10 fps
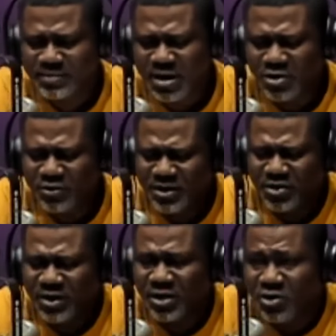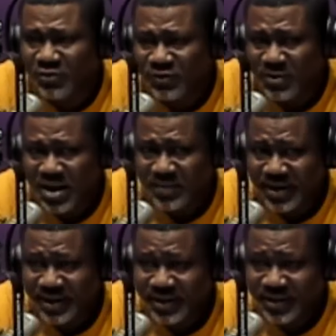now radio name call for
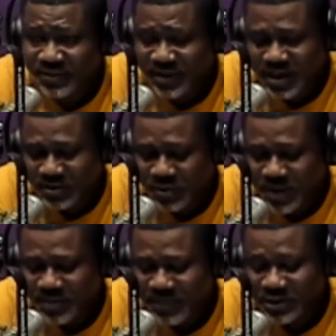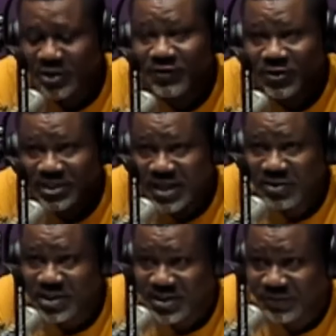Mame or that Roma. Patrol, your friend say
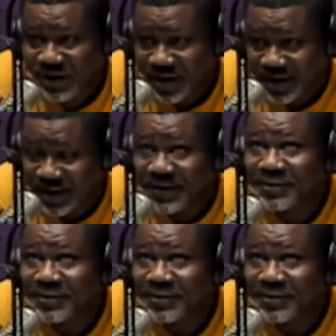now can free him.